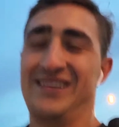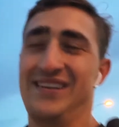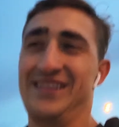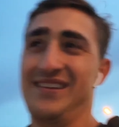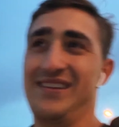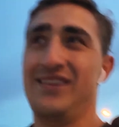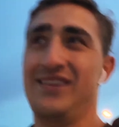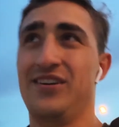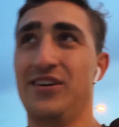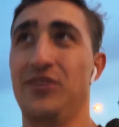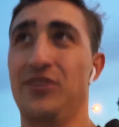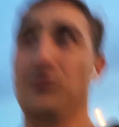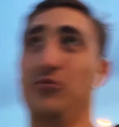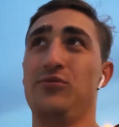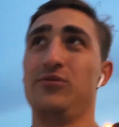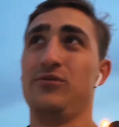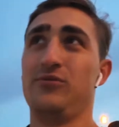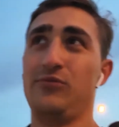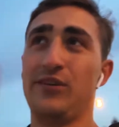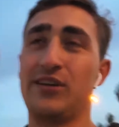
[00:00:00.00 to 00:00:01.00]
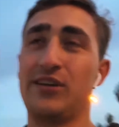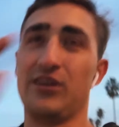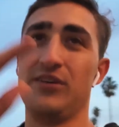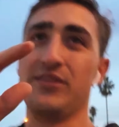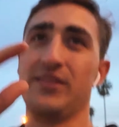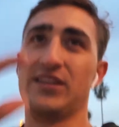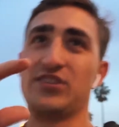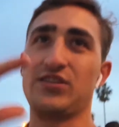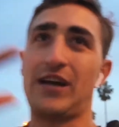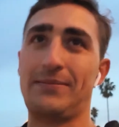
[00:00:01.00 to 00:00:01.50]

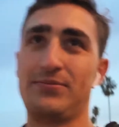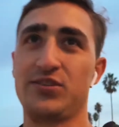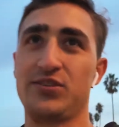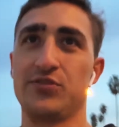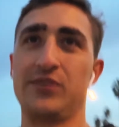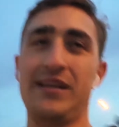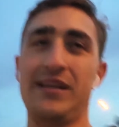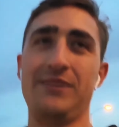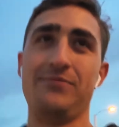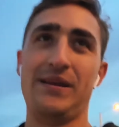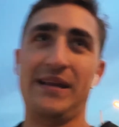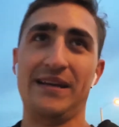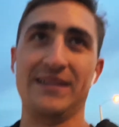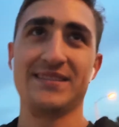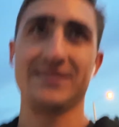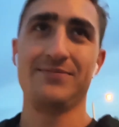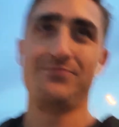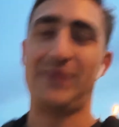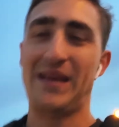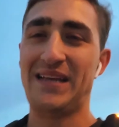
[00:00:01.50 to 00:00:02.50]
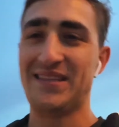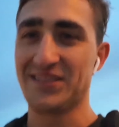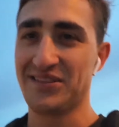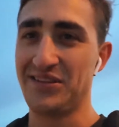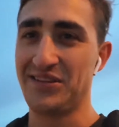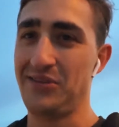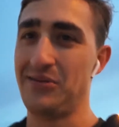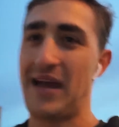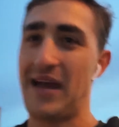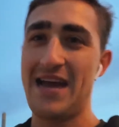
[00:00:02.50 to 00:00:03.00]
the trap string beans.
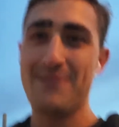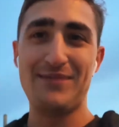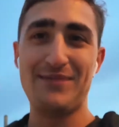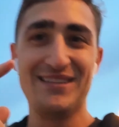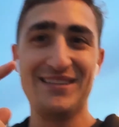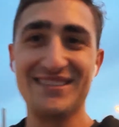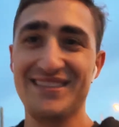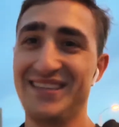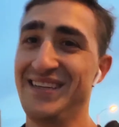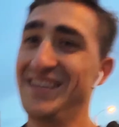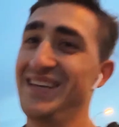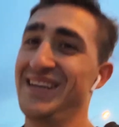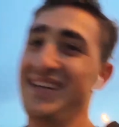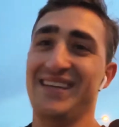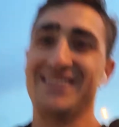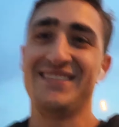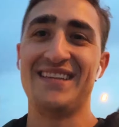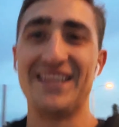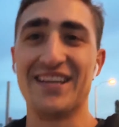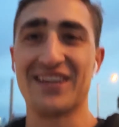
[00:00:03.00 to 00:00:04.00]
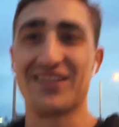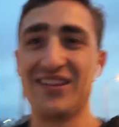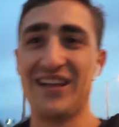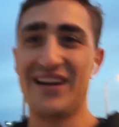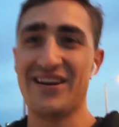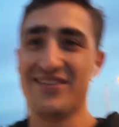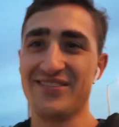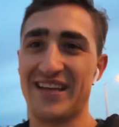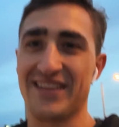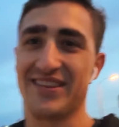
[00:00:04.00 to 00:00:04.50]
Basically, what happens is they
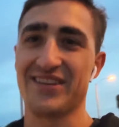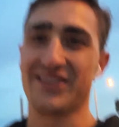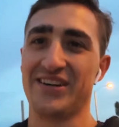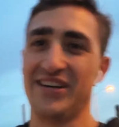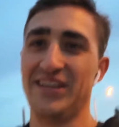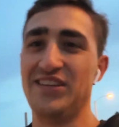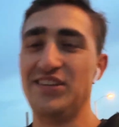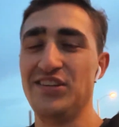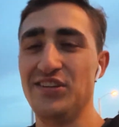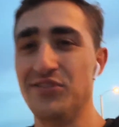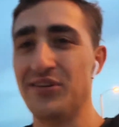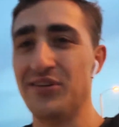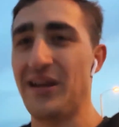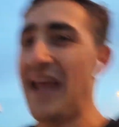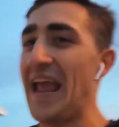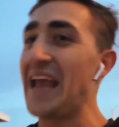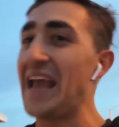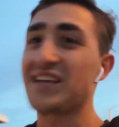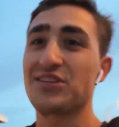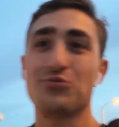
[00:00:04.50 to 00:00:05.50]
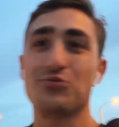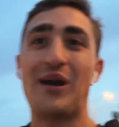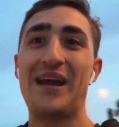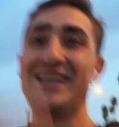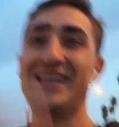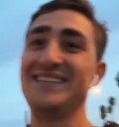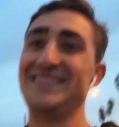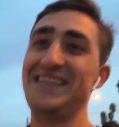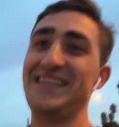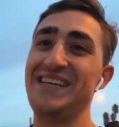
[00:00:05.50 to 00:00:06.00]
declare that they're going to do X, Y,
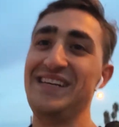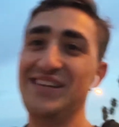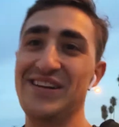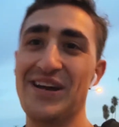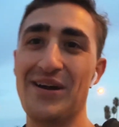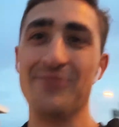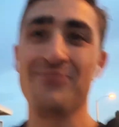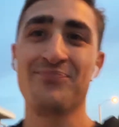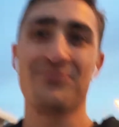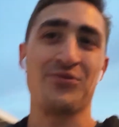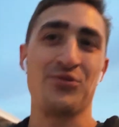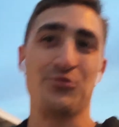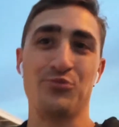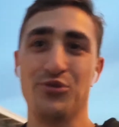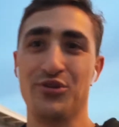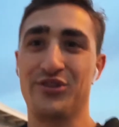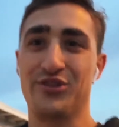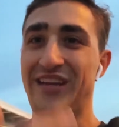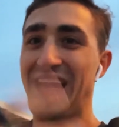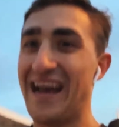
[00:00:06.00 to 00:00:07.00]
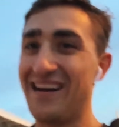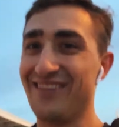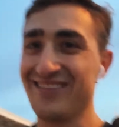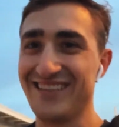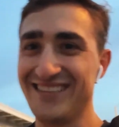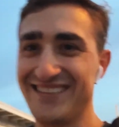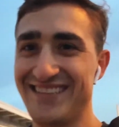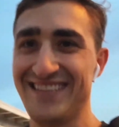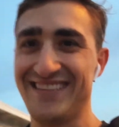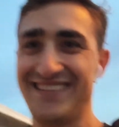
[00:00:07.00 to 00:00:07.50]
and Z, work out
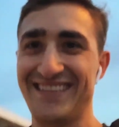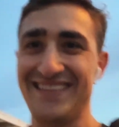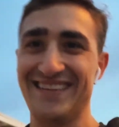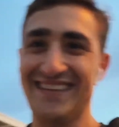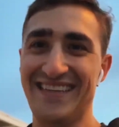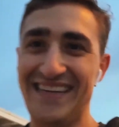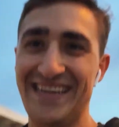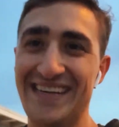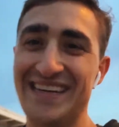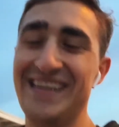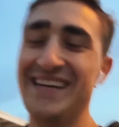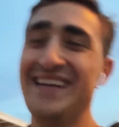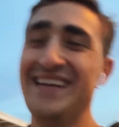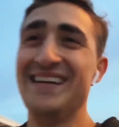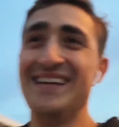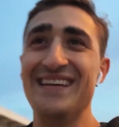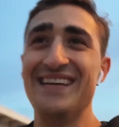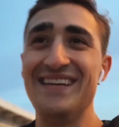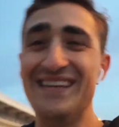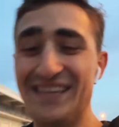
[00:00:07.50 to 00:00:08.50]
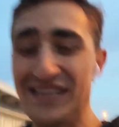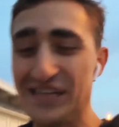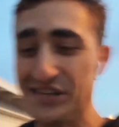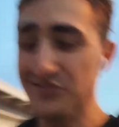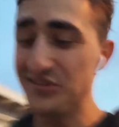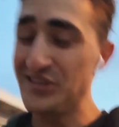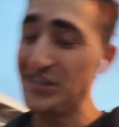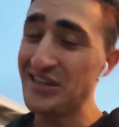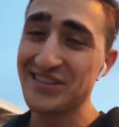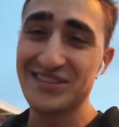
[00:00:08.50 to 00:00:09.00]
consistently, eat
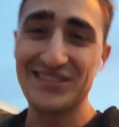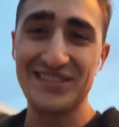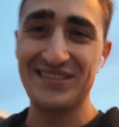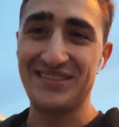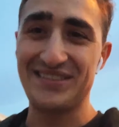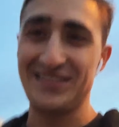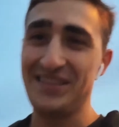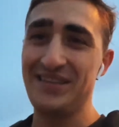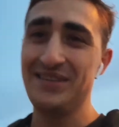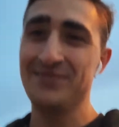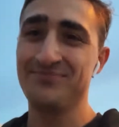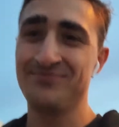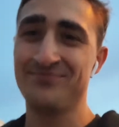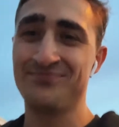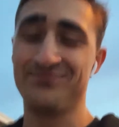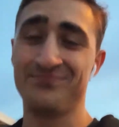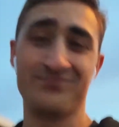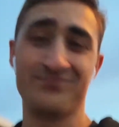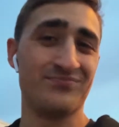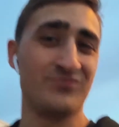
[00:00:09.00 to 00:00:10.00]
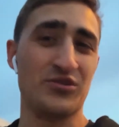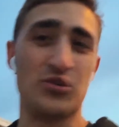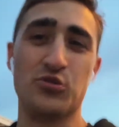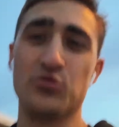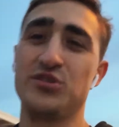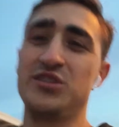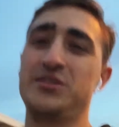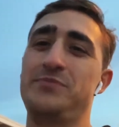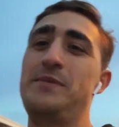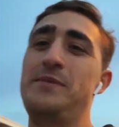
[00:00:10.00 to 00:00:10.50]
healthy consistently, or
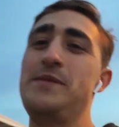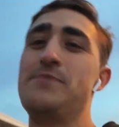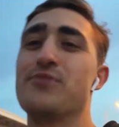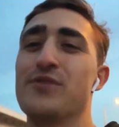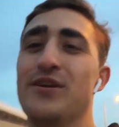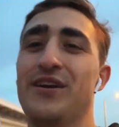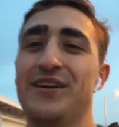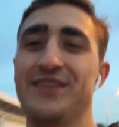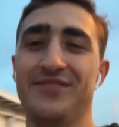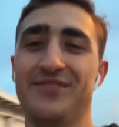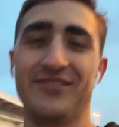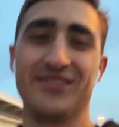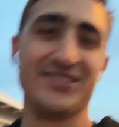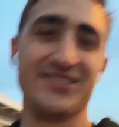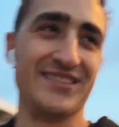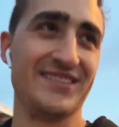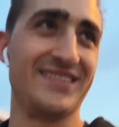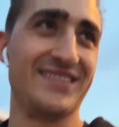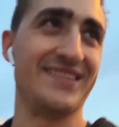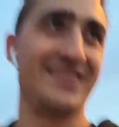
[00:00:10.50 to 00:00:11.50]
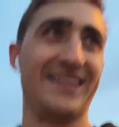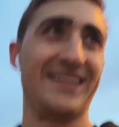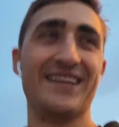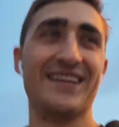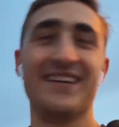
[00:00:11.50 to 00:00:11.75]
just be productive consistently.